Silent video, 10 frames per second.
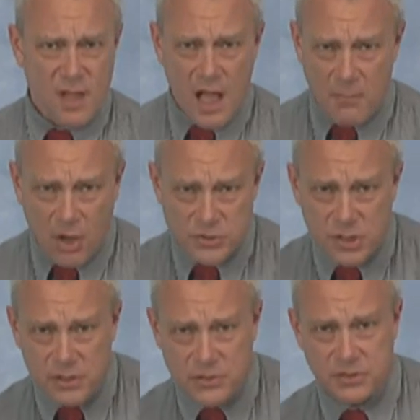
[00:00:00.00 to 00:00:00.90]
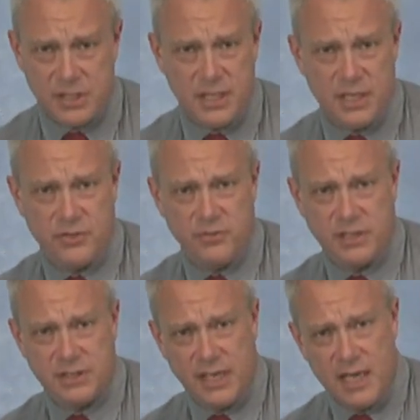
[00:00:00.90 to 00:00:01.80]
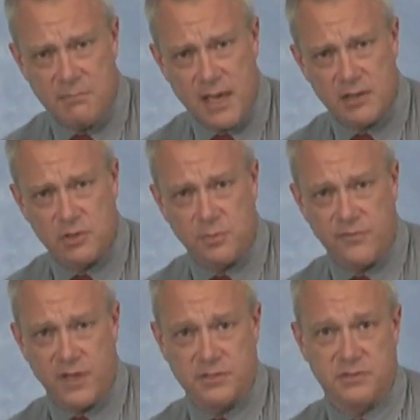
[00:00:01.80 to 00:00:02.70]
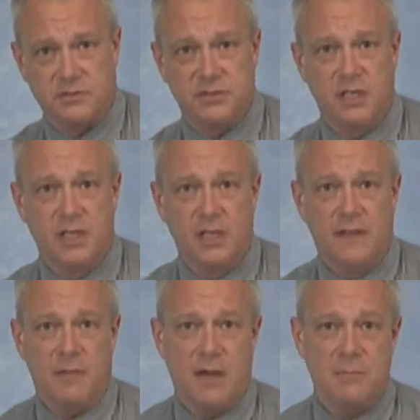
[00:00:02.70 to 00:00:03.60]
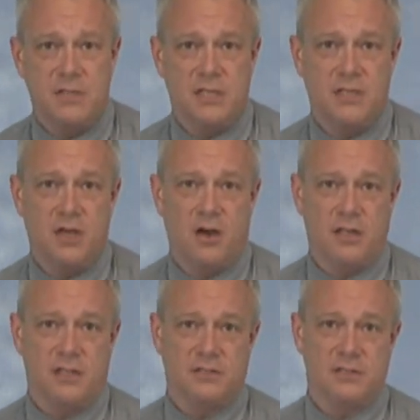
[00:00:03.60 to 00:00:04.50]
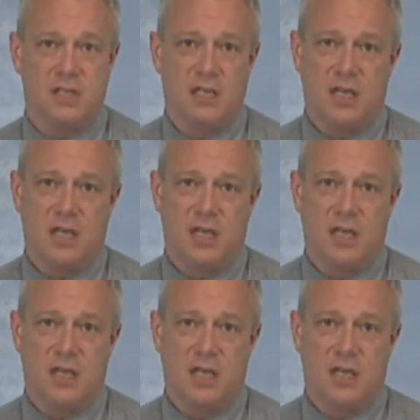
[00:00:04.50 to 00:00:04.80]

I'm also interested in addressing any medical professionals that might be in the audience.